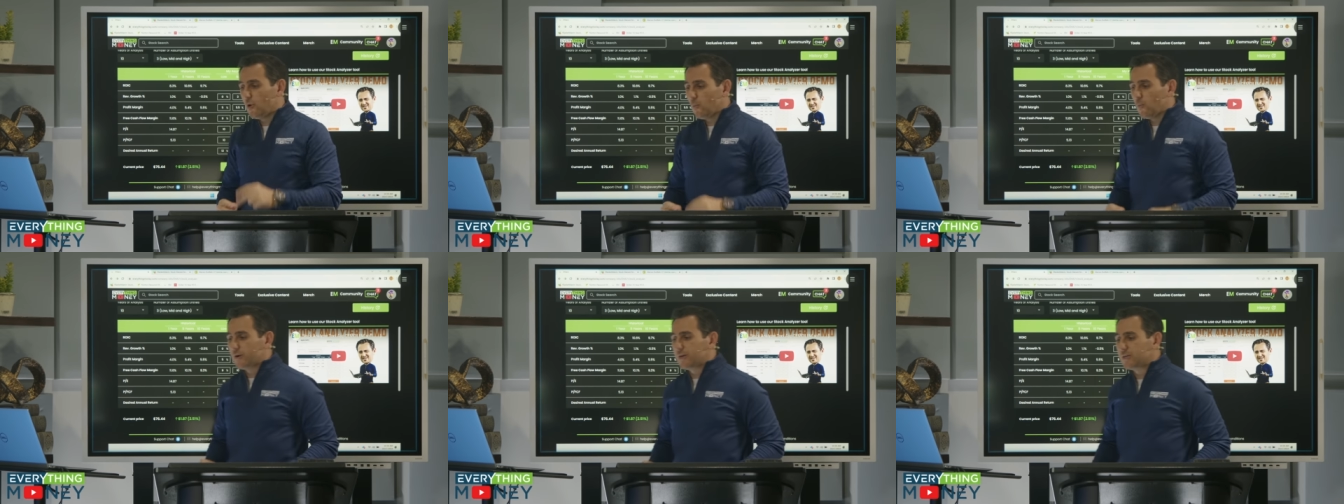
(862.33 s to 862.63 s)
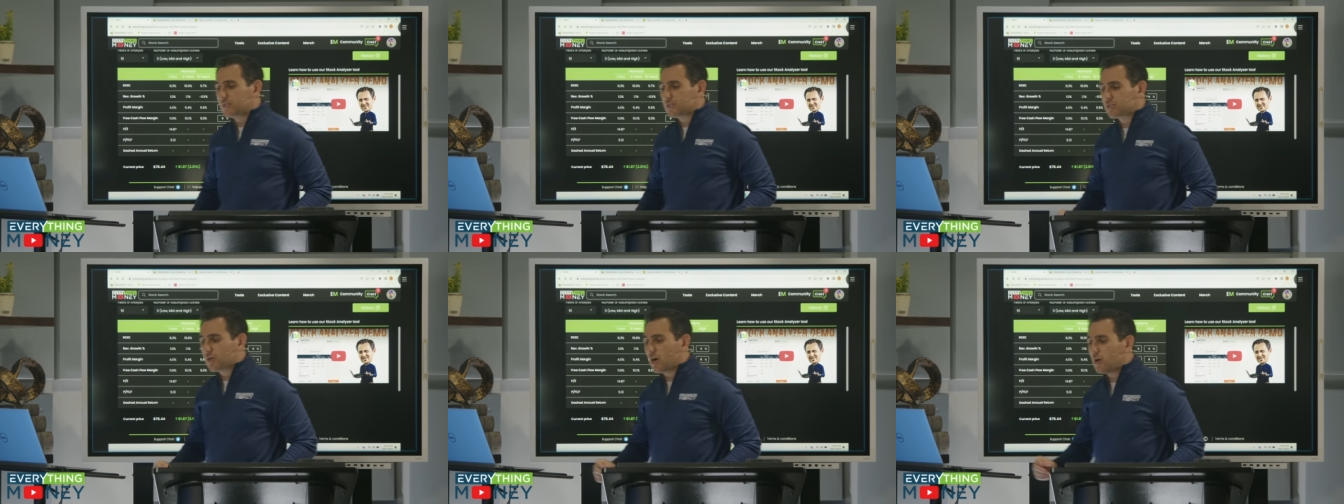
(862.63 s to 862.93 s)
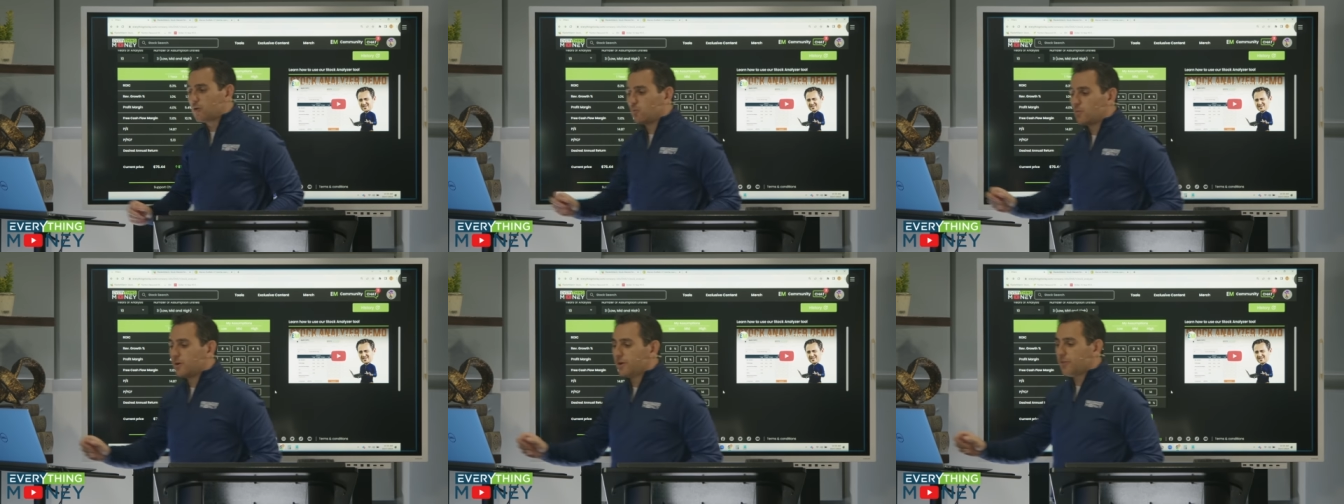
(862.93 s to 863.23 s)
We're going to
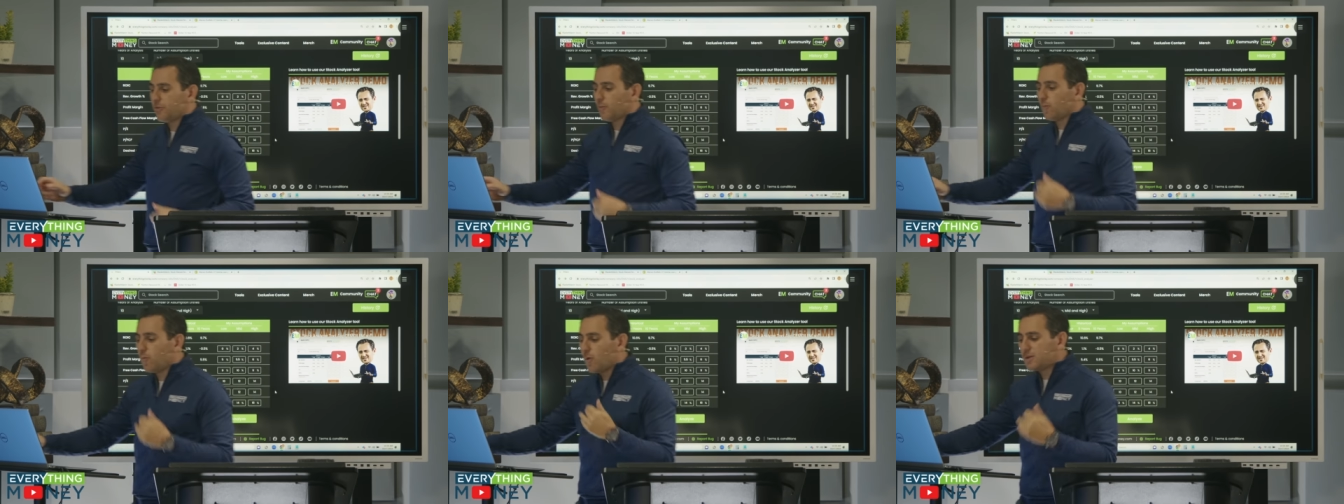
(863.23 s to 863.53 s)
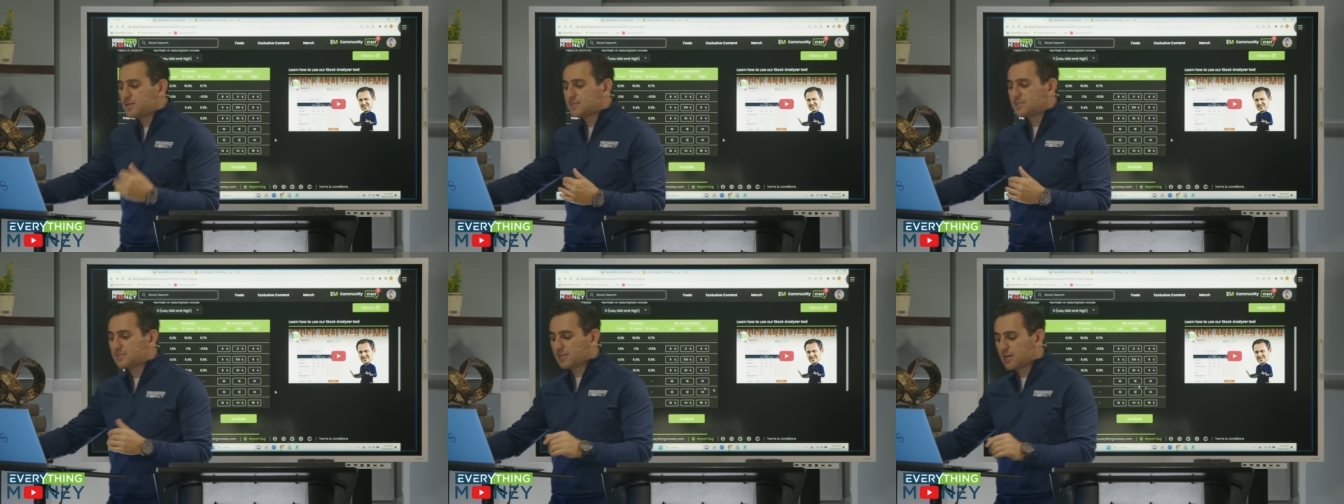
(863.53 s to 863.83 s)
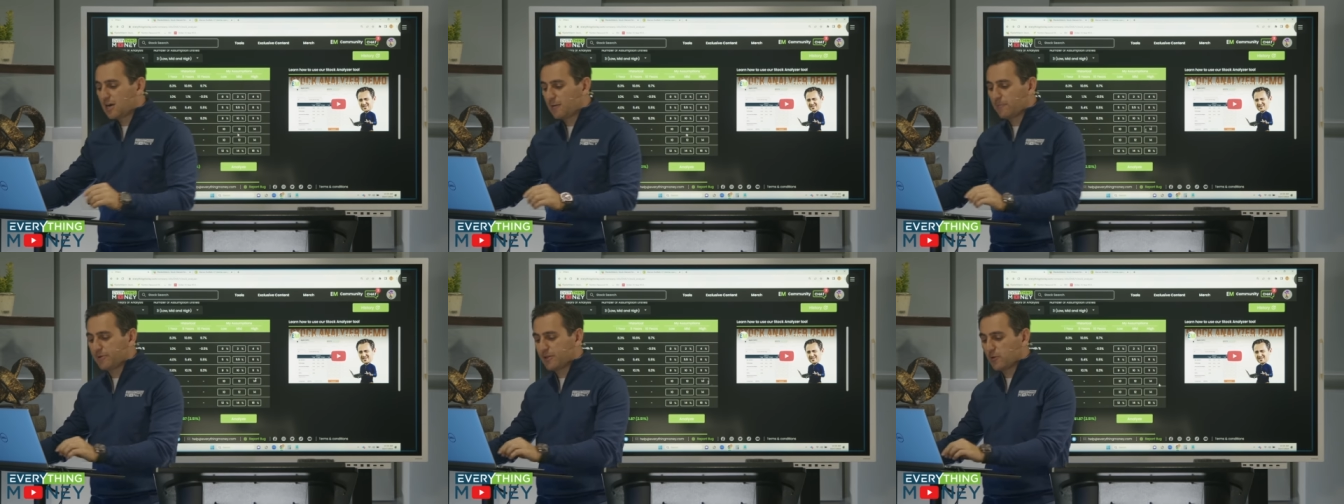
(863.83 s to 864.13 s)
start with what is the
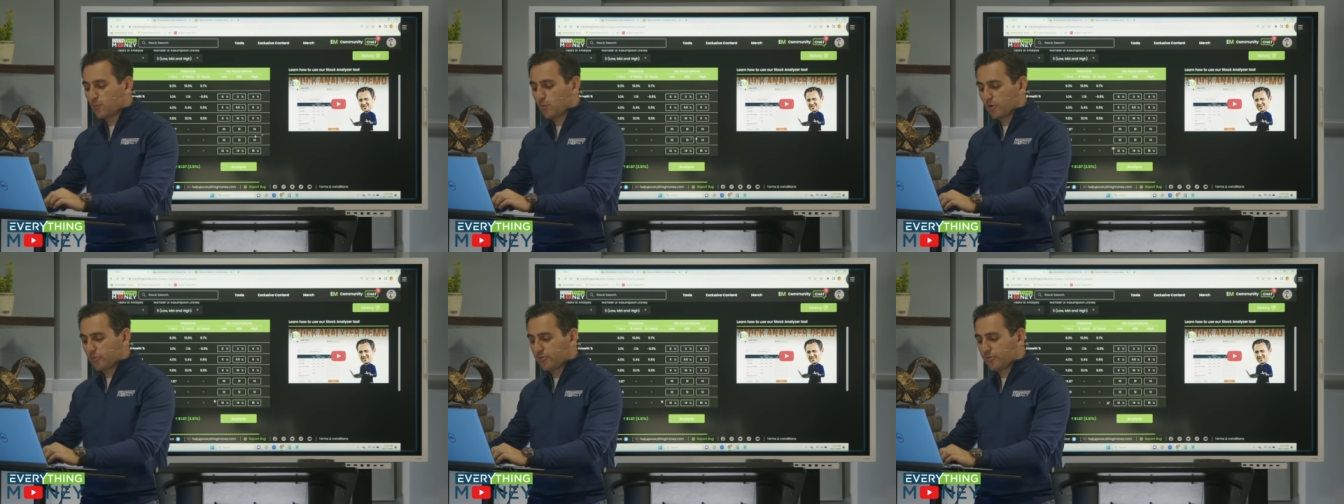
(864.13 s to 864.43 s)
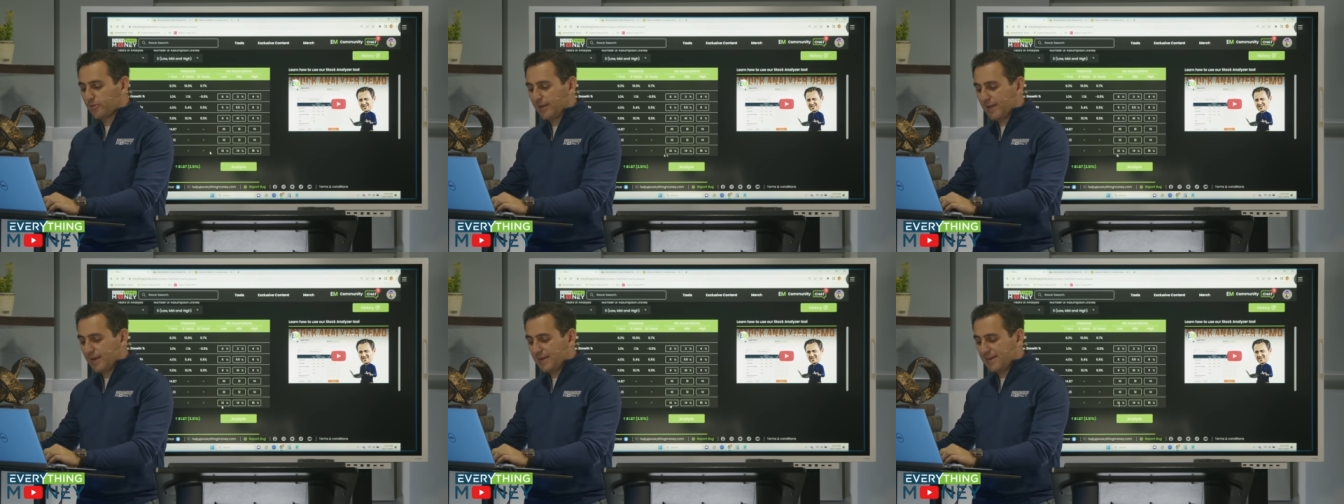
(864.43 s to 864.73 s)
company worth today?